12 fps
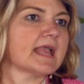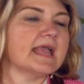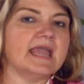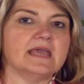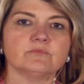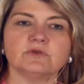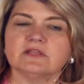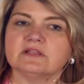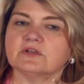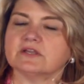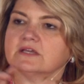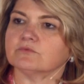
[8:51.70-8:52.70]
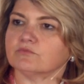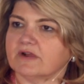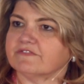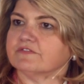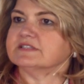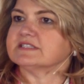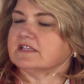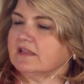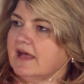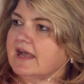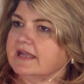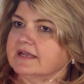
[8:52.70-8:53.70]
and really look at reference
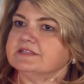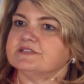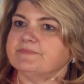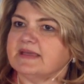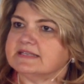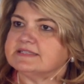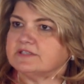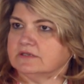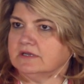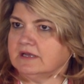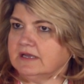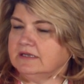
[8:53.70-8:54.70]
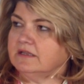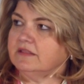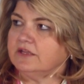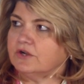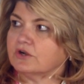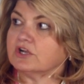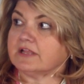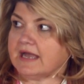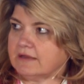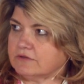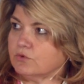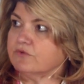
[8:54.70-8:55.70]
clients based on their
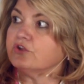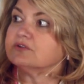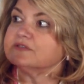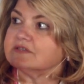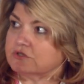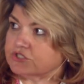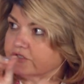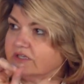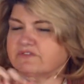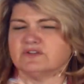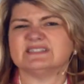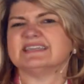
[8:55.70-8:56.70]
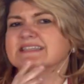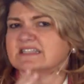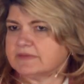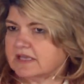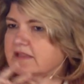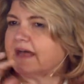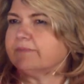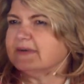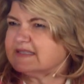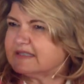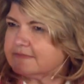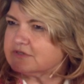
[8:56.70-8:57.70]
clout or their social influence. It doesn't have to be clout,
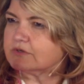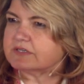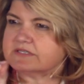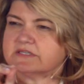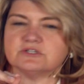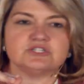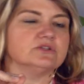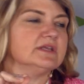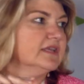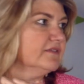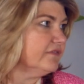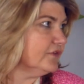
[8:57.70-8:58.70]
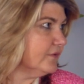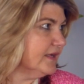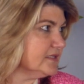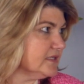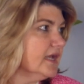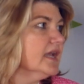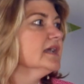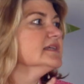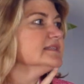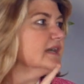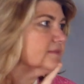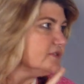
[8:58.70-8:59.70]
but some sort of social equivalent, influence. Cloud
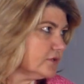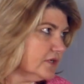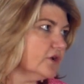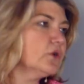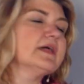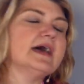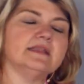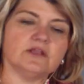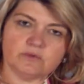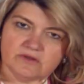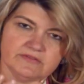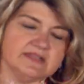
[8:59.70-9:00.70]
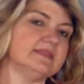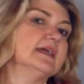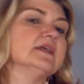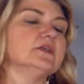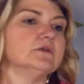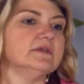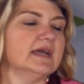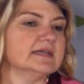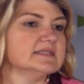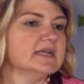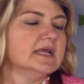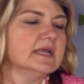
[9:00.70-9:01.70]
equivalent. Some sort of cloud equivalent, thank you, yes.